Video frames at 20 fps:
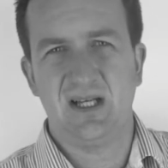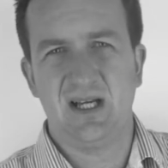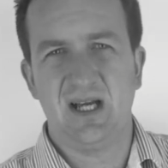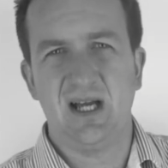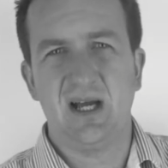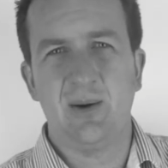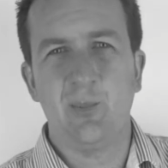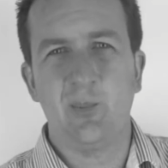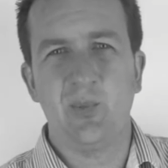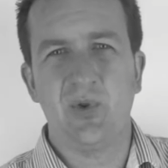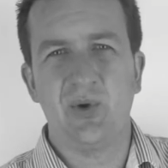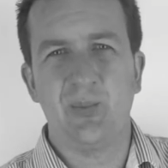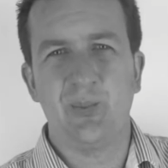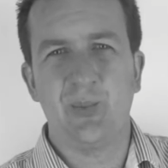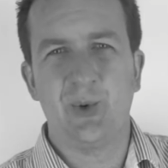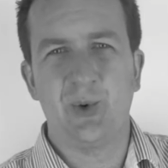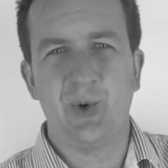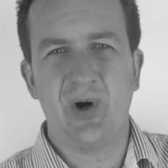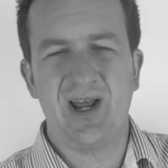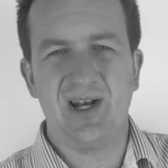the
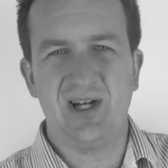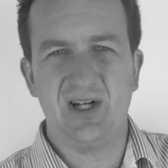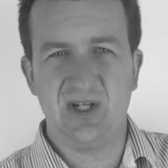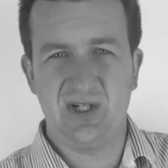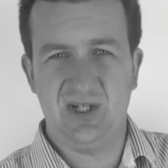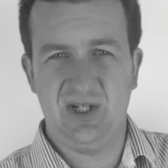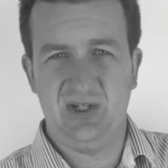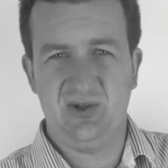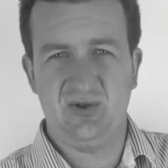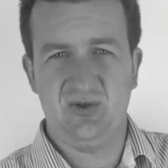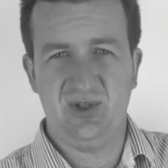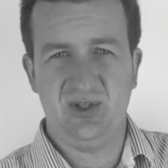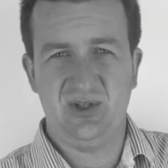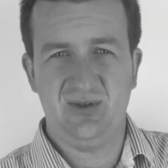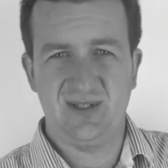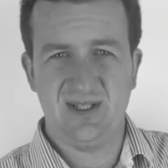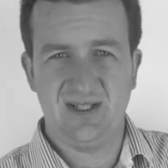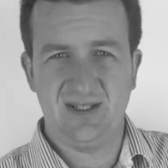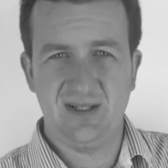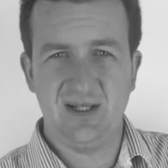more energy you're
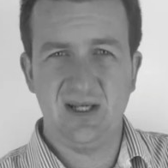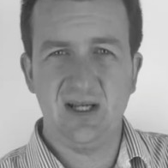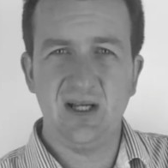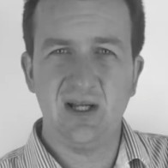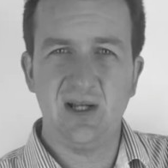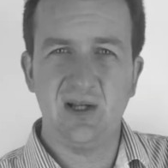using.